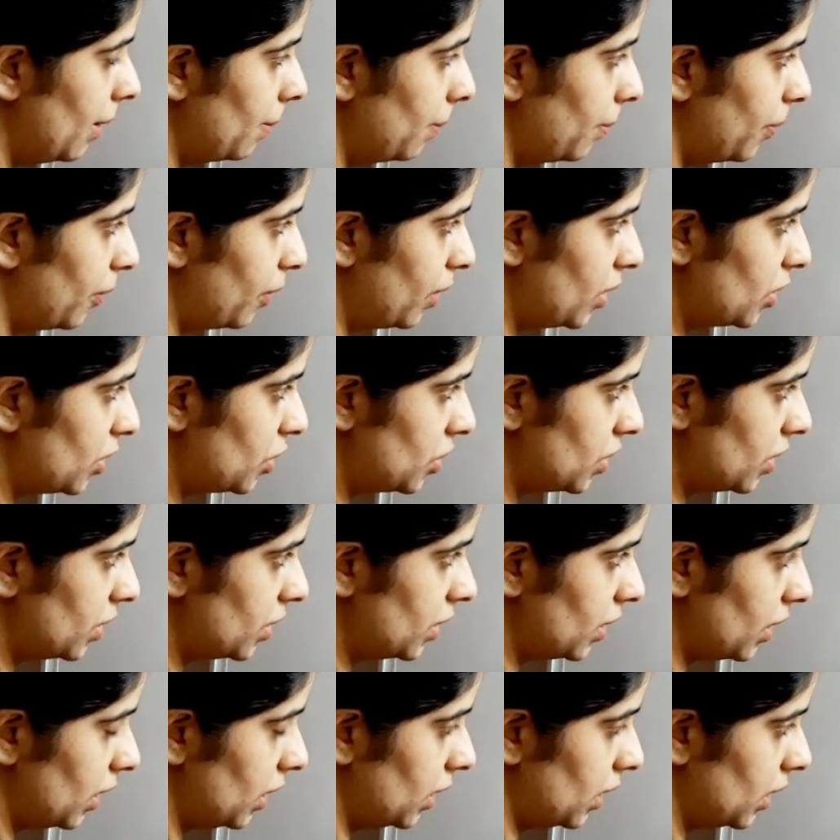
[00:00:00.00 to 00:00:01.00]

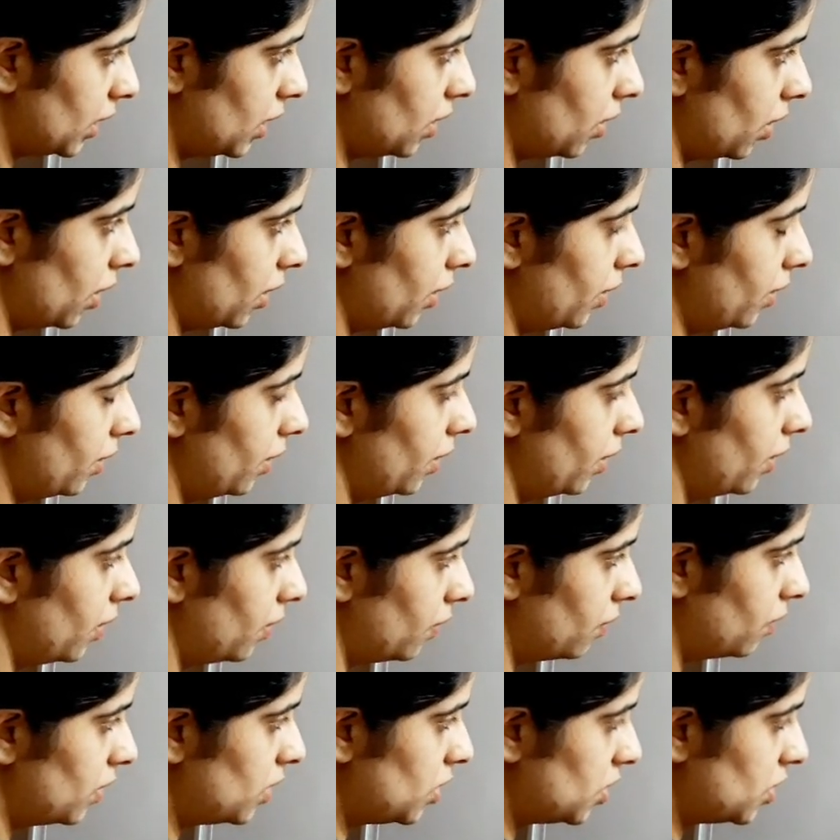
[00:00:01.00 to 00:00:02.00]
pressure occur
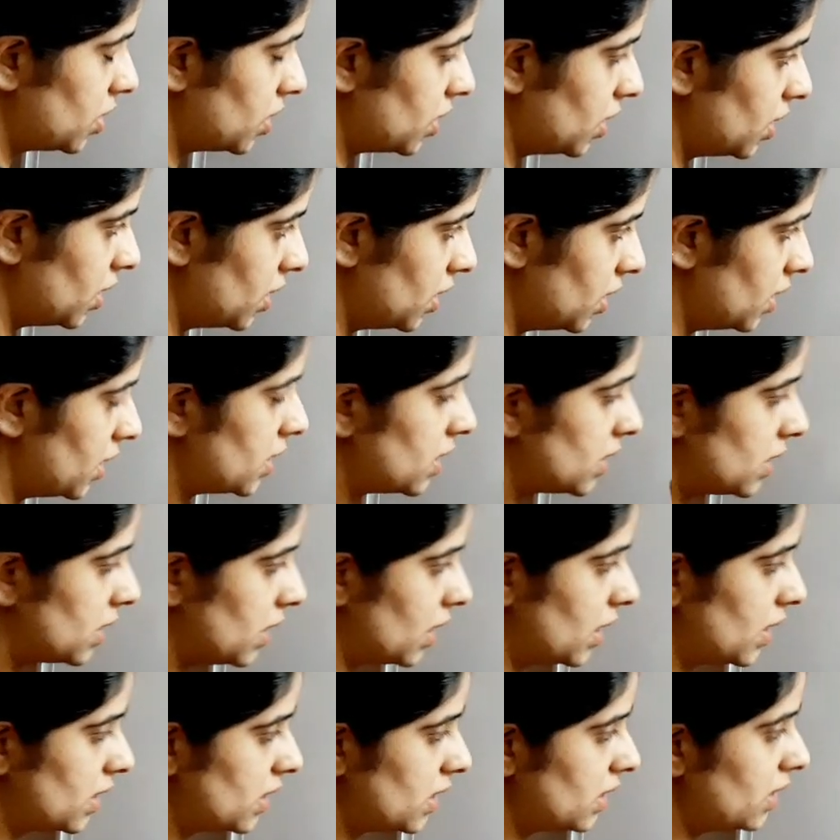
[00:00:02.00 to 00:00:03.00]
which
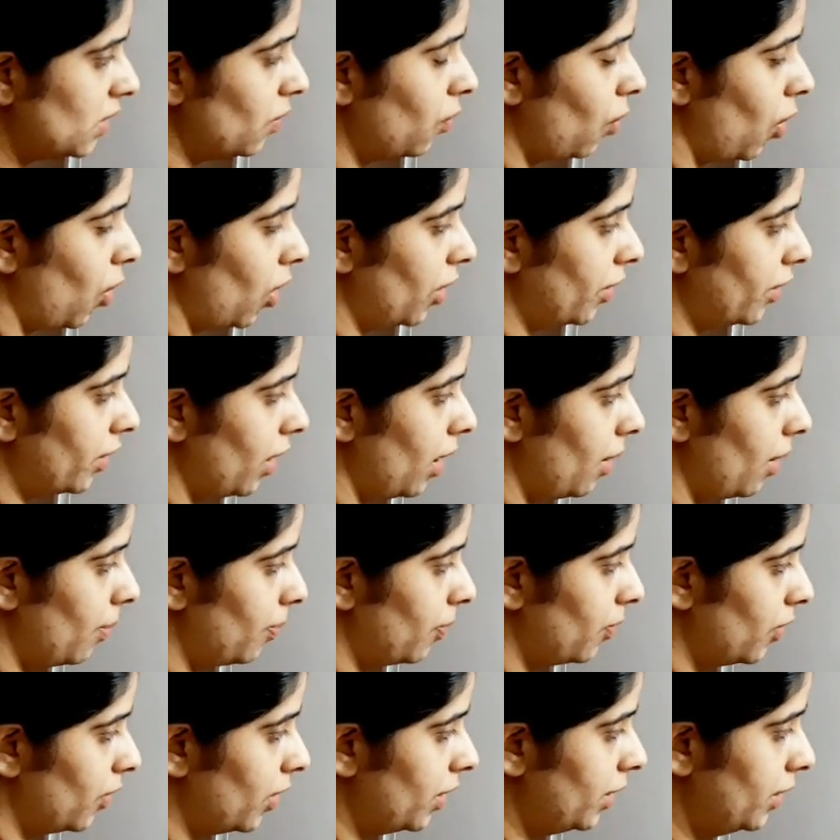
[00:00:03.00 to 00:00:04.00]
sucks the water
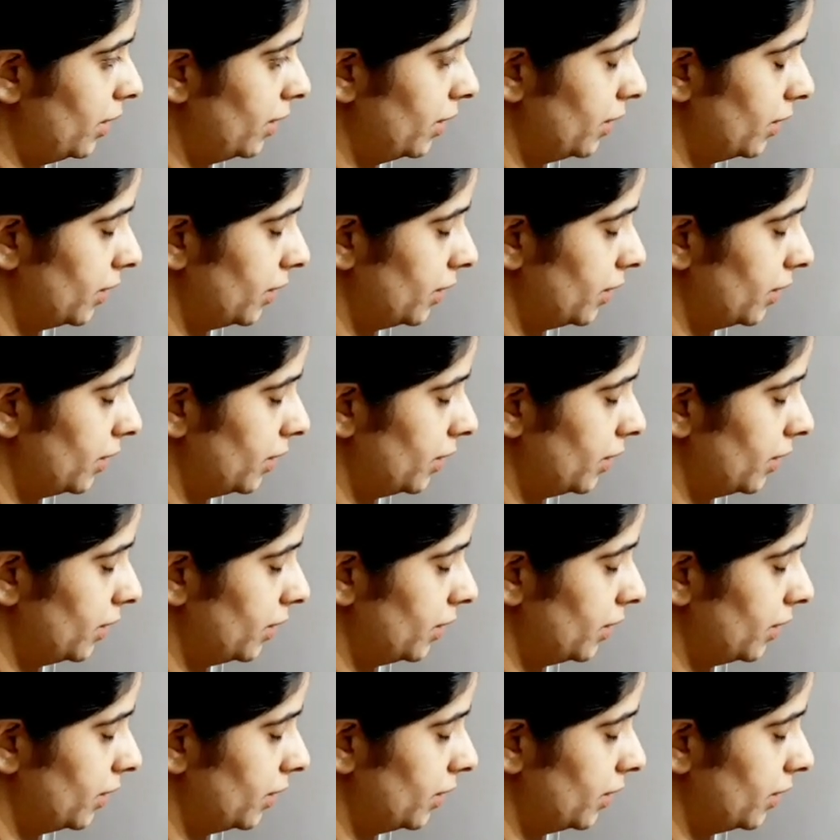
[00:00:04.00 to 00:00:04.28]
upward.